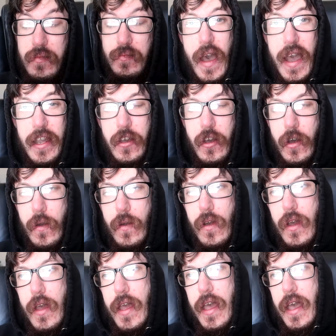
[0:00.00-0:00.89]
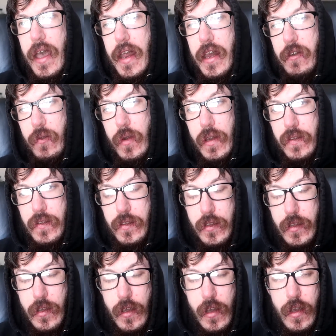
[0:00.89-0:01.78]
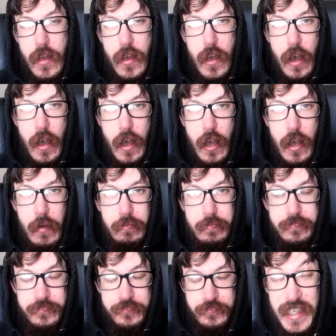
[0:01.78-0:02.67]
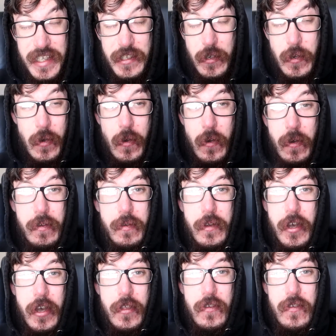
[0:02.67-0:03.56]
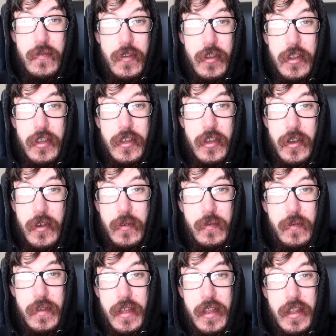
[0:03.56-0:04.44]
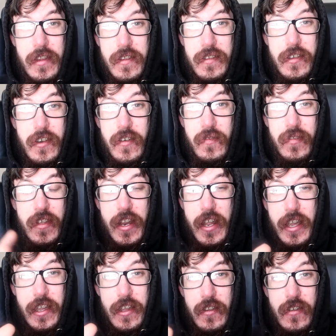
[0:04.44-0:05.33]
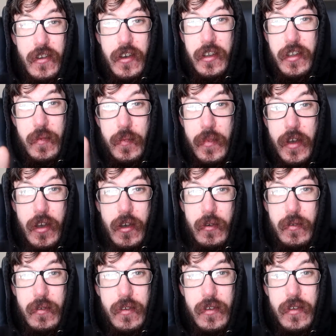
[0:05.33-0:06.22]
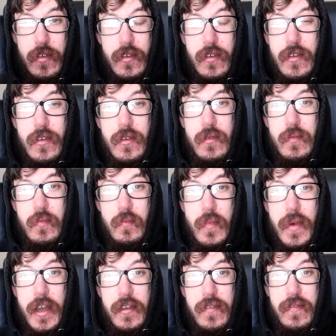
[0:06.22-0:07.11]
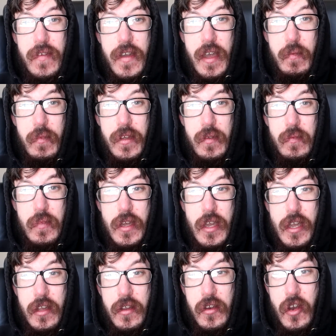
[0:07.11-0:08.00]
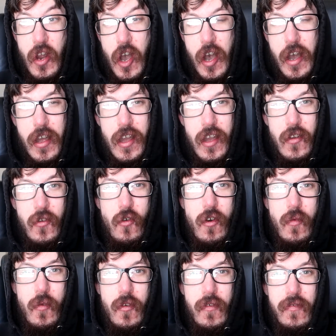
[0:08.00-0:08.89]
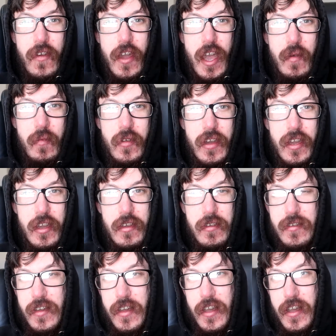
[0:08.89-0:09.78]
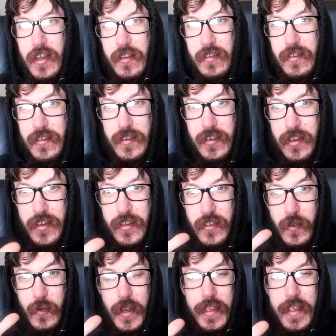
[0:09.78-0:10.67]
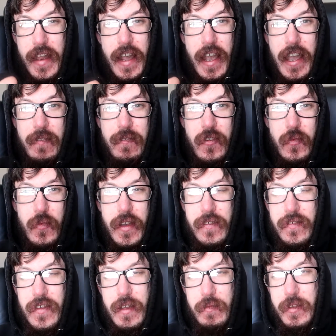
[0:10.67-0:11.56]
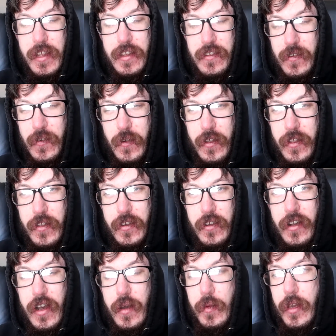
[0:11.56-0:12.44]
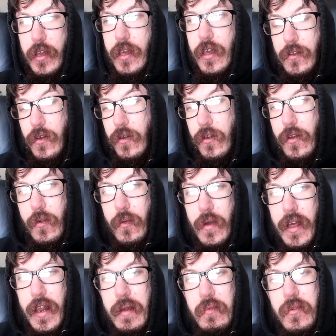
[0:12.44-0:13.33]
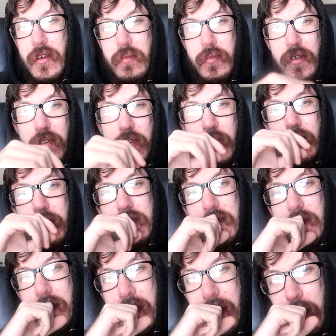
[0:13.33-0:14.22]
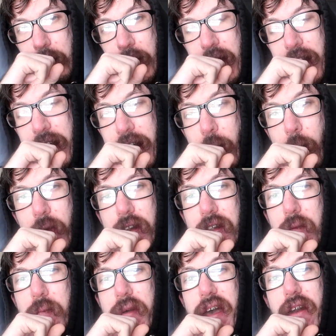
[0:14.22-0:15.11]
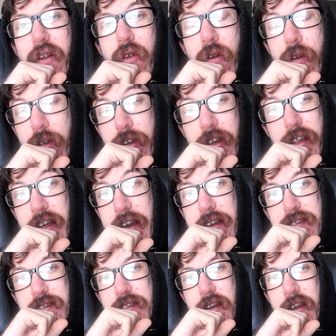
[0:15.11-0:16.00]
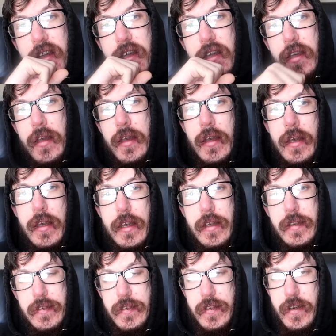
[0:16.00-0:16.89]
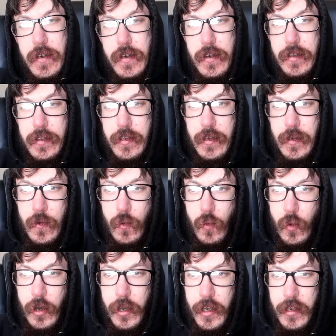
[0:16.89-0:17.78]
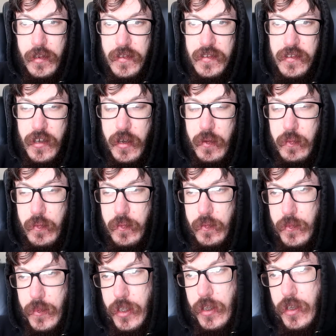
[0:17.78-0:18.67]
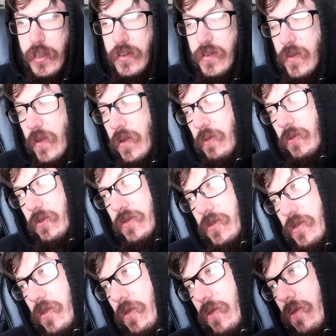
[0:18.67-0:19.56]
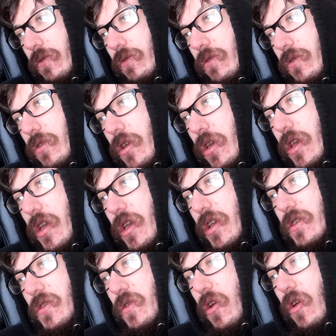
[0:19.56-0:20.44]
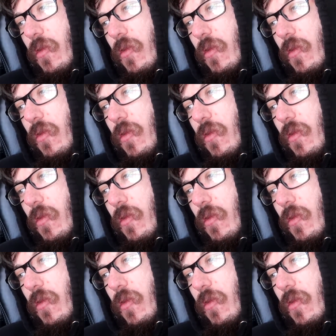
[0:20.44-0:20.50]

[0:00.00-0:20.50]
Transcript: is wacko. Anyways, that's a whole other video in itself that I can talk about. My family being not a normal family and the way that I view my family, that's a whole other topic. Don't know what I'm gonna be doing today, man. I went to bed early last night. It's currently 1 something. It's almost 2. It's